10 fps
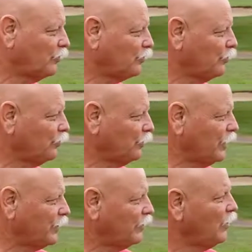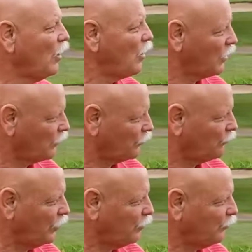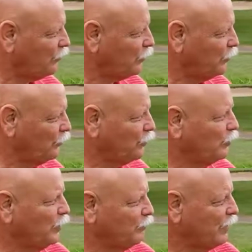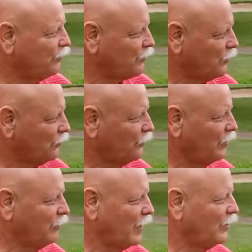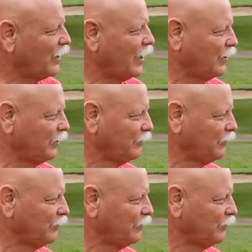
the schools together. Little championship, who's going to be the best girls' team in Allen County?